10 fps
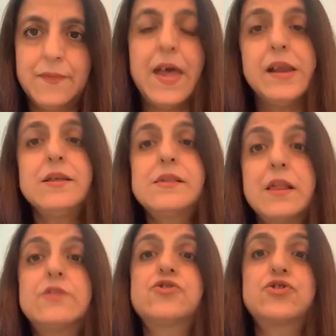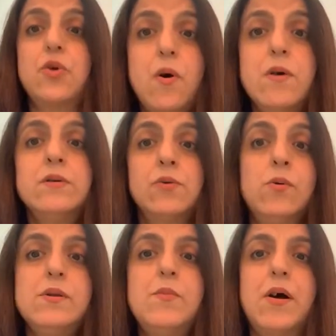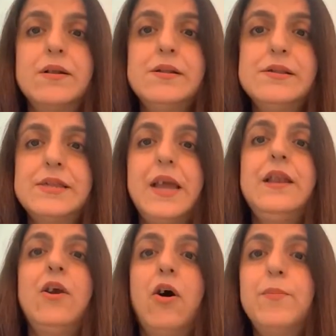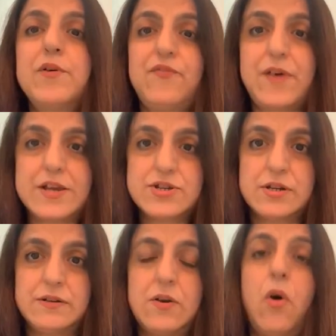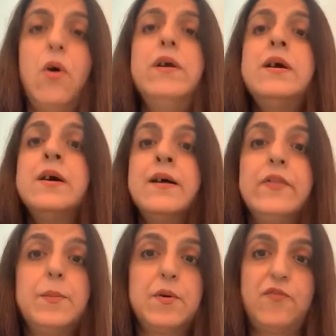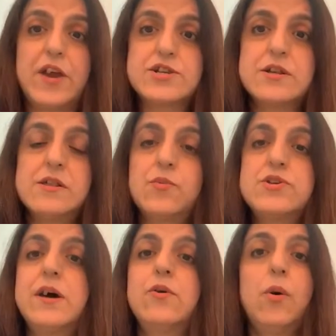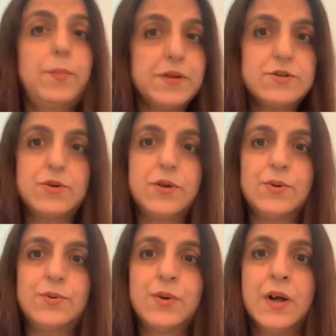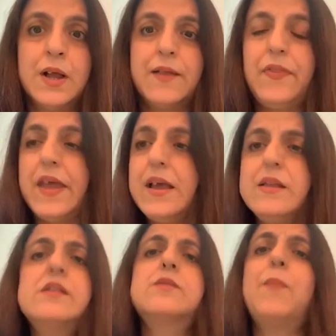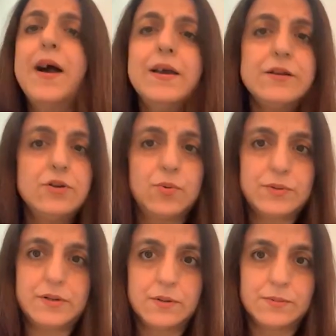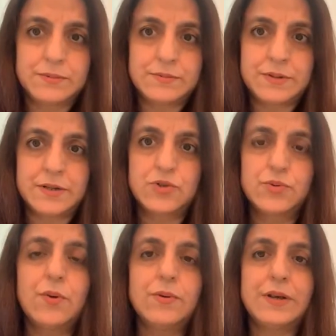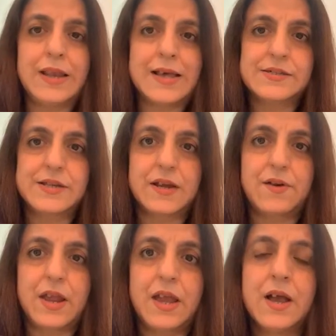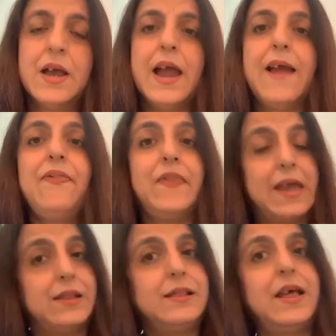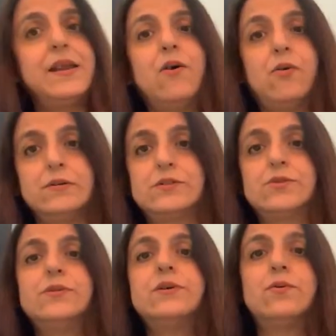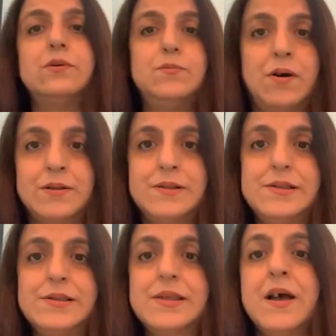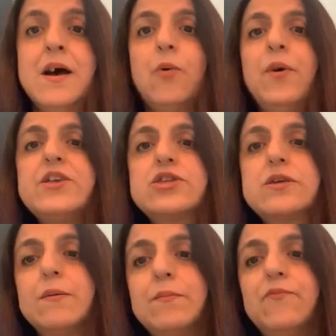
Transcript: There is strong role models in your profession or the professions which are open to you. They inspire to no less degree. And then there are also the role models which